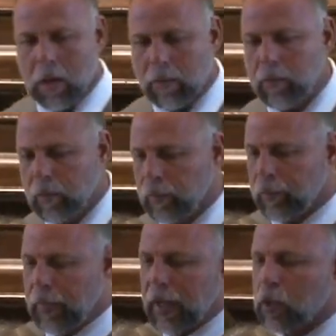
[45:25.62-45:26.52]
Um,
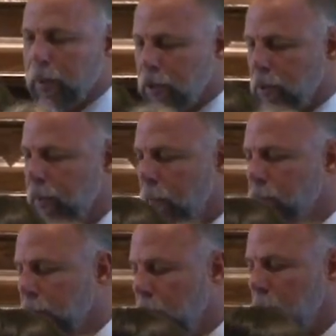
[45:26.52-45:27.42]
next week should
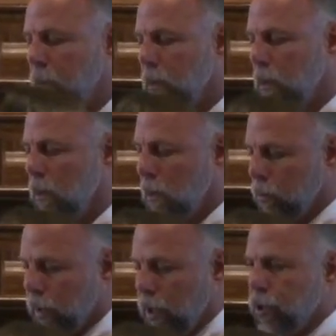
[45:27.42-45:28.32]
be pretty,
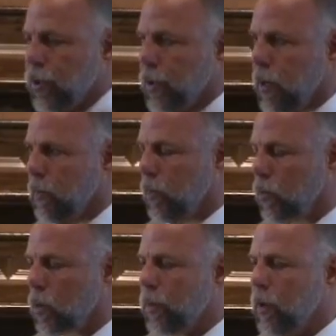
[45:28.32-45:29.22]
pretty juicy
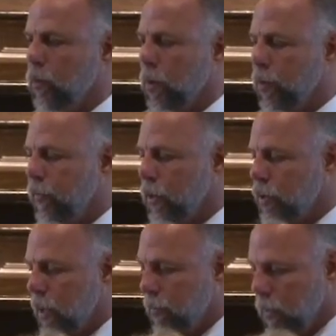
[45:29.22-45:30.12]
when we when we
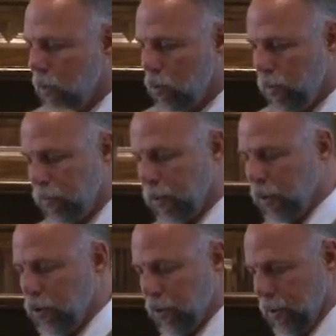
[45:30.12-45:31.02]
finish that. It will be
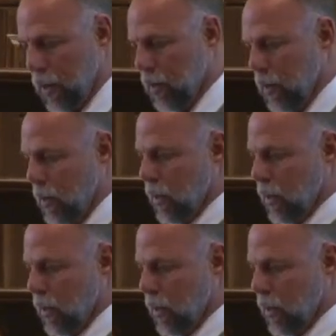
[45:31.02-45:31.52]
pretty juicy.